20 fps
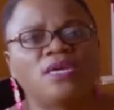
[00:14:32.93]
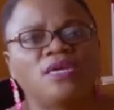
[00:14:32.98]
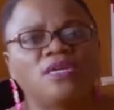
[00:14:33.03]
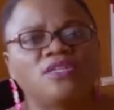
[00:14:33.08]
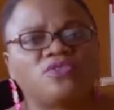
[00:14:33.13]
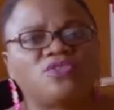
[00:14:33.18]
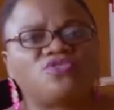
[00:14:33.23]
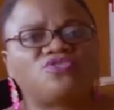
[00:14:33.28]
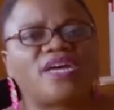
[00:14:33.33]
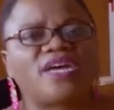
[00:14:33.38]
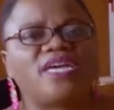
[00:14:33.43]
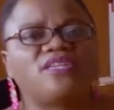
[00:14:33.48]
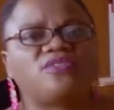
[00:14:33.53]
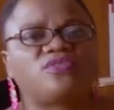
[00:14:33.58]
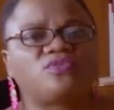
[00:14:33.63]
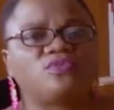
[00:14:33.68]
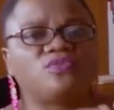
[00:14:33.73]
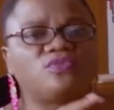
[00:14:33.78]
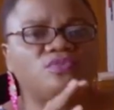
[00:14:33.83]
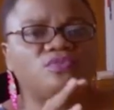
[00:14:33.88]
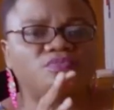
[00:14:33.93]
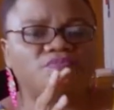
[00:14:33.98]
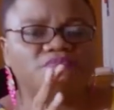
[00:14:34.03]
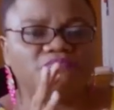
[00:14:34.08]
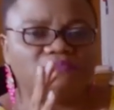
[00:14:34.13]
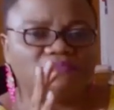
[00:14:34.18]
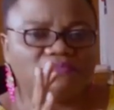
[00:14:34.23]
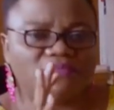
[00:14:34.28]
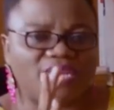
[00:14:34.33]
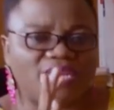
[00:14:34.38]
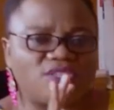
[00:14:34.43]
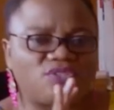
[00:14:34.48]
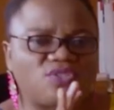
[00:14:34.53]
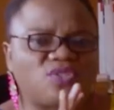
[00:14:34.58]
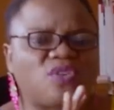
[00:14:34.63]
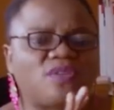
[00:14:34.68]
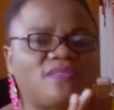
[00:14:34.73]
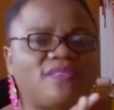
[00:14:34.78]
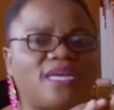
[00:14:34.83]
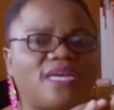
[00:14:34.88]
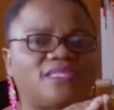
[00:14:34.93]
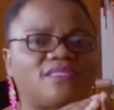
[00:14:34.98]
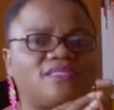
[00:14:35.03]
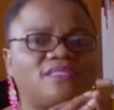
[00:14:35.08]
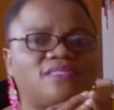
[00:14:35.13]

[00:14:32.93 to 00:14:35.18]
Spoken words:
So try to ensure that